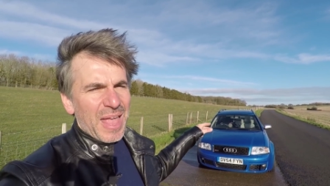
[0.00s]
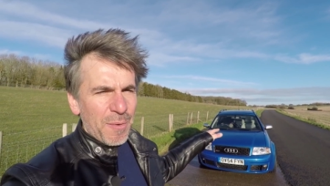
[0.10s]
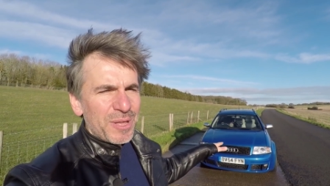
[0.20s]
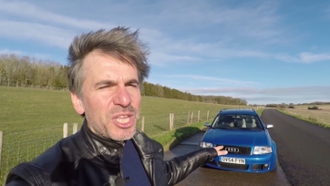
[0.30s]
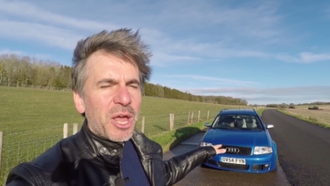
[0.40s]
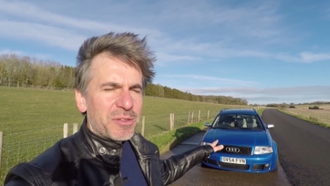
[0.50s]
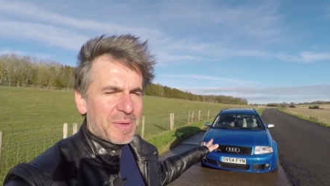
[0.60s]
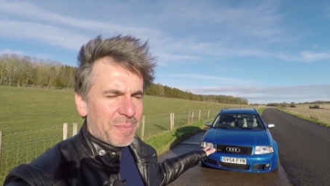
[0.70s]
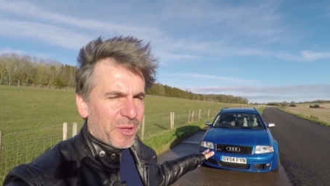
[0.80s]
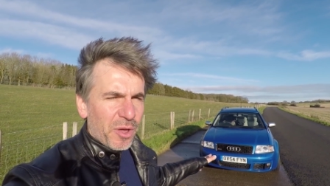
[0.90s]
and when you know it's
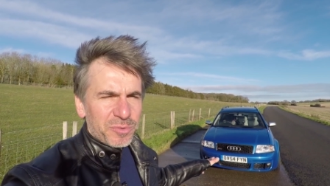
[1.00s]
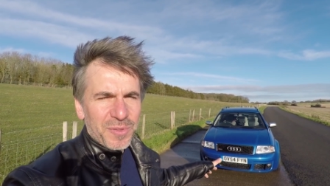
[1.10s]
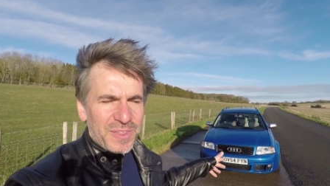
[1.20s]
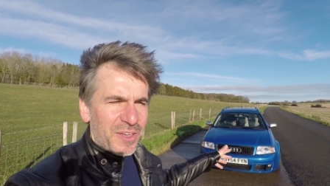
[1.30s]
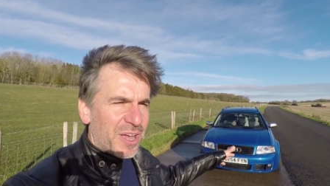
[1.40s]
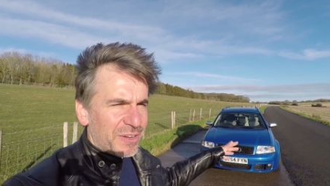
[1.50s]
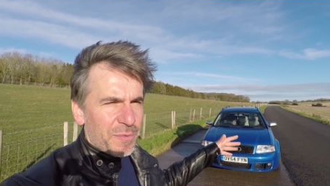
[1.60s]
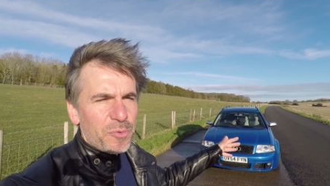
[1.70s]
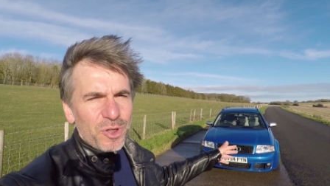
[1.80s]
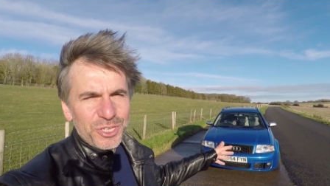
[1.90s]
made by Cosworth, you kind of
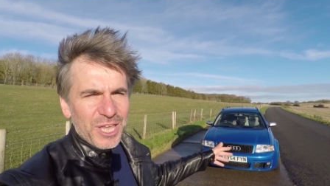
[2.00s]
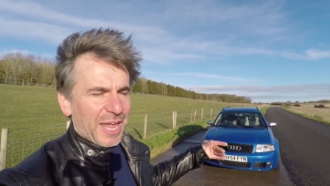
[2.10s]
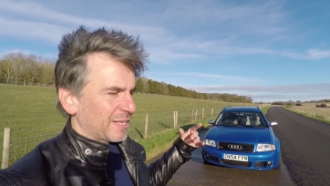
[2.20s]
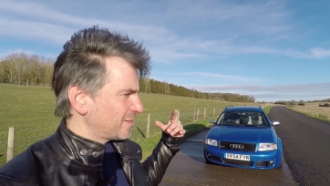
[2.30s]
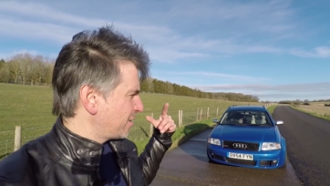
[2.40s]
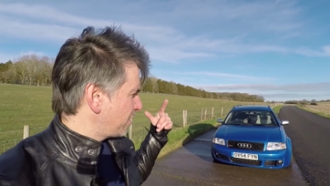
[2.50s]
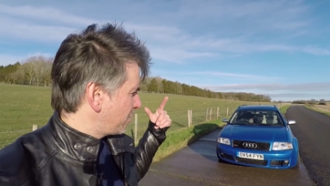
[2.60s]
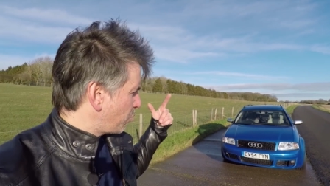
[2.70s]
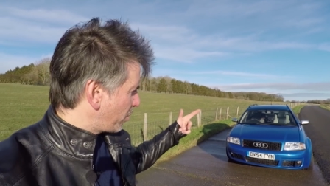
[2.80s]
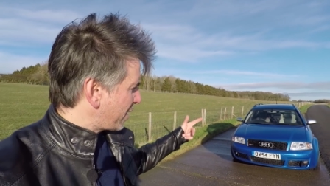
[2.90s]
appreciate
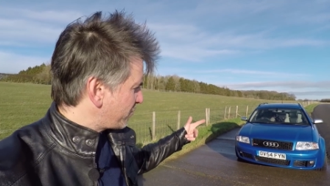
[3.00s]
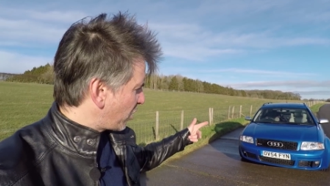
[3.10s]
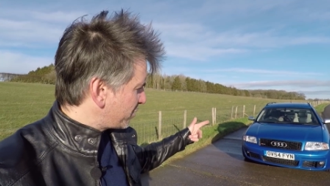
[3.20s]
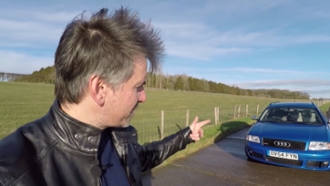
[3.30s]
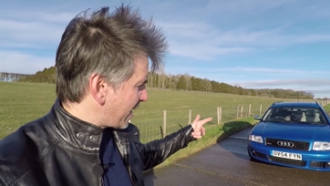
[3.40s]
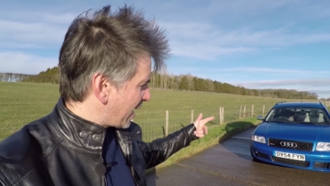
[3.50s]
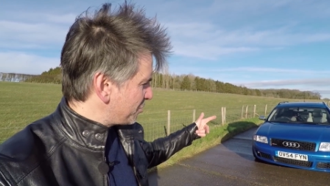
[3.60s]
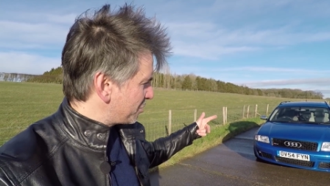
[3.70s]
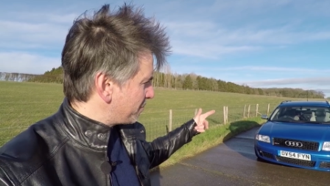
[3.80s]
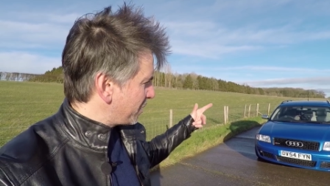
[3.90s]
what they've done to that
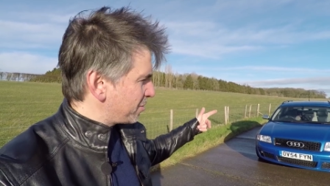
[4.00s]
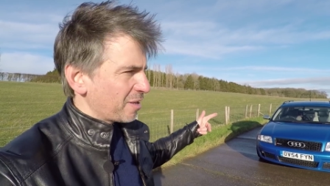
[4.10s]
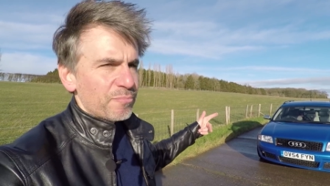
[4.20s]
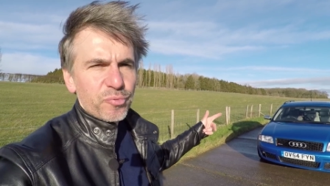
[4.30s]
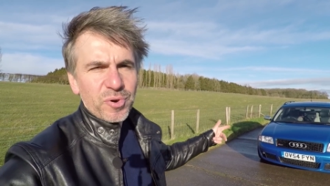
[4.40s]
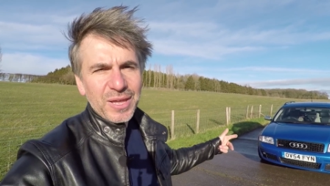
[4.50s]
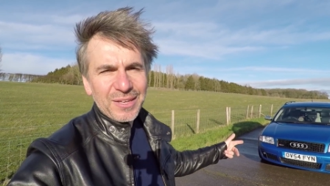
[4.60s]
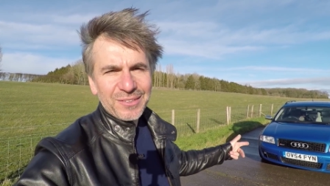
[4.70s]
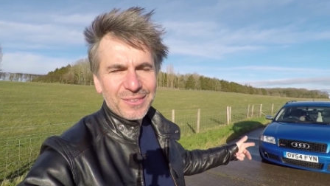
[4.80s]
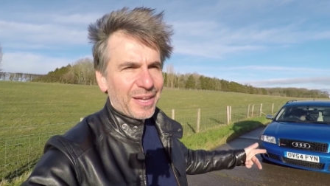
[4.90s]
engine, because it
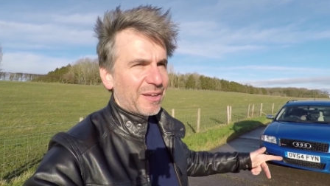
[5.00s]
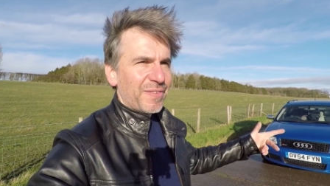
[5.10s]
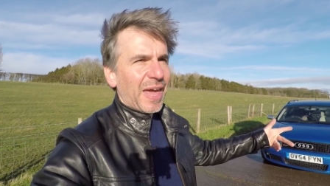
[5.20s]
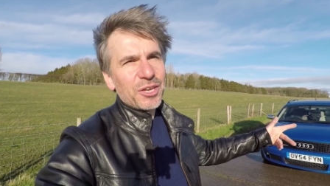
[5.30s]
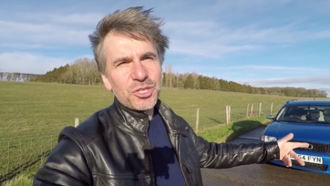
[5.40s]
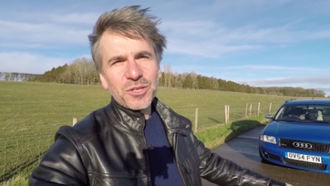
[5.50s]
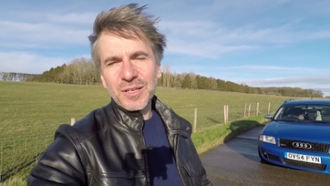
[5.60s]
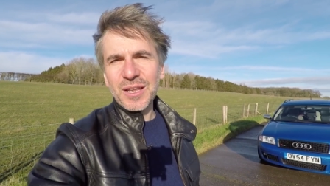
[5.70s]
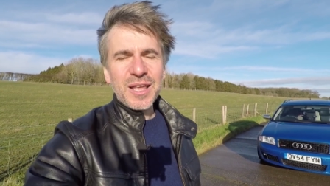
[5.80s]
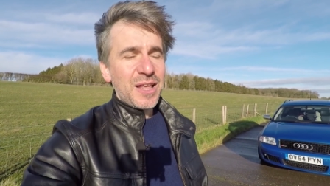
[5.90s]
breathes like a V8
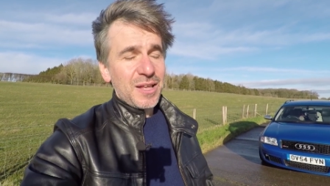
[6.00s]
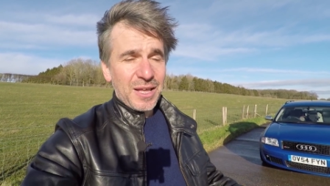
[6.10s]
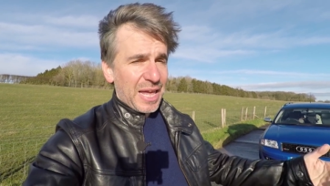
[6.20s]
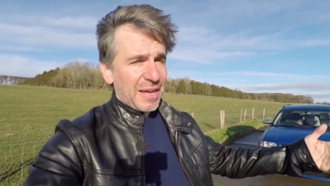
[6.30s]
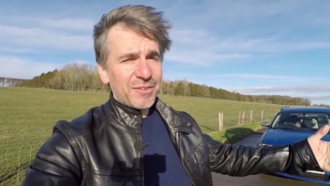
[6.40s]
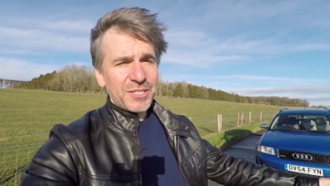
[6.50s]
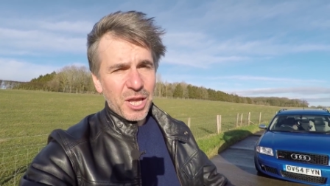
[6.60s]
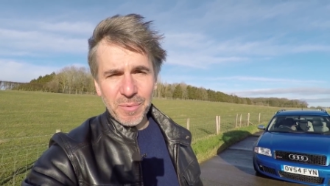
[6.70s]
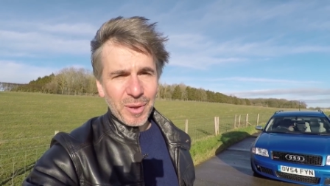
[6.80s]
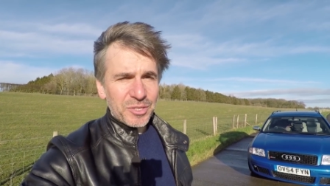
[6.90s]
shouldn't. Even
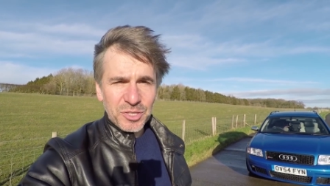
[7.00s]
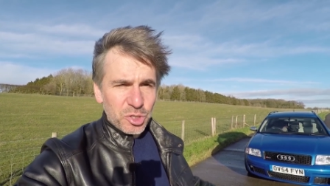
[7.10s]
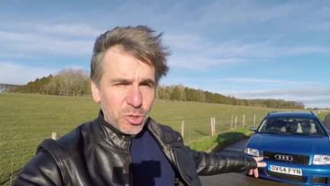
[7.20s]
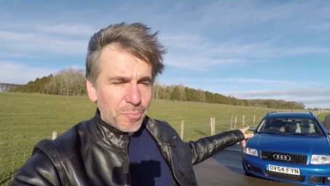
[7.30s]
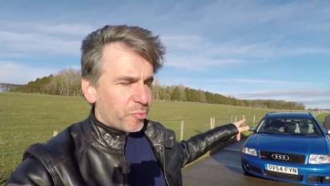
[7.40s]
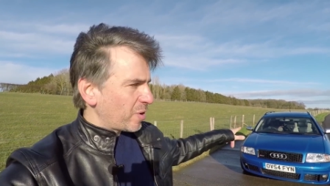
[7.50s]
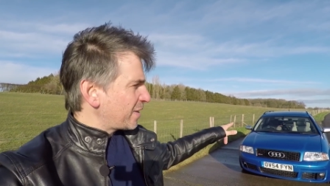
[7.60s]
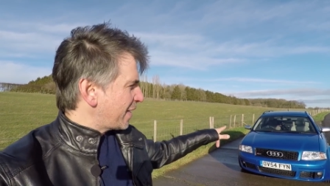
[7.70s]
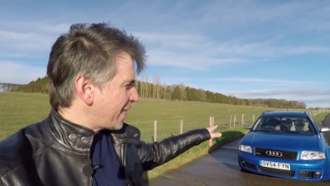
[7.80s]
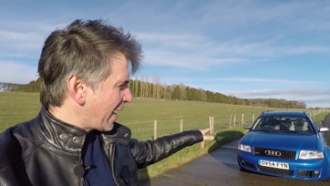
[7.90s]
turbo engines shouldn't
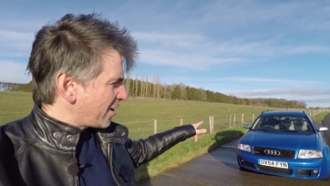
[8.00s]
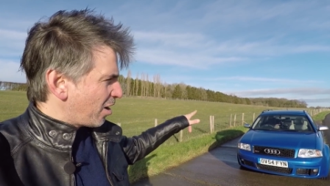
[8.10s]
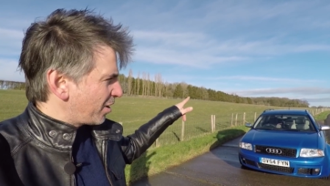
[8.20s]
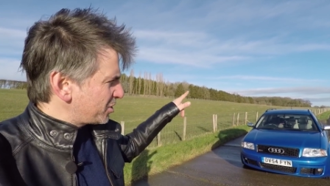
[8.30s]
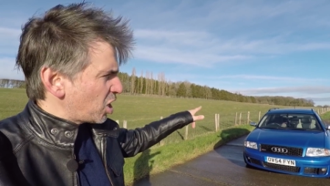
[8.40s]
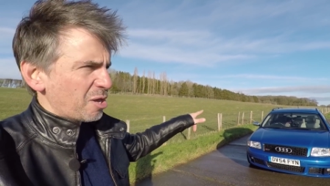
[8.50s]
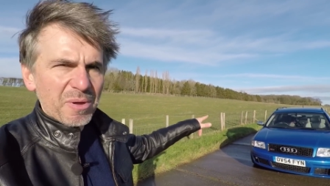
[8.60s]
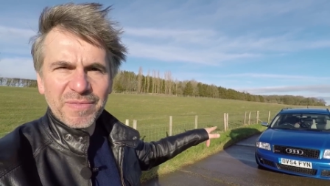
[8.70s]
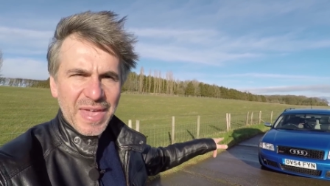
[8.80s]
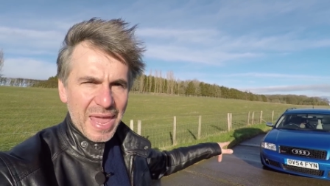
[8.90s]
breathe like that car. A
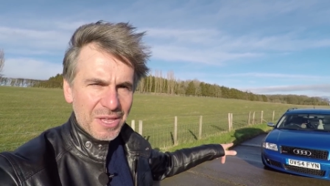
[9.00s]
turbo V8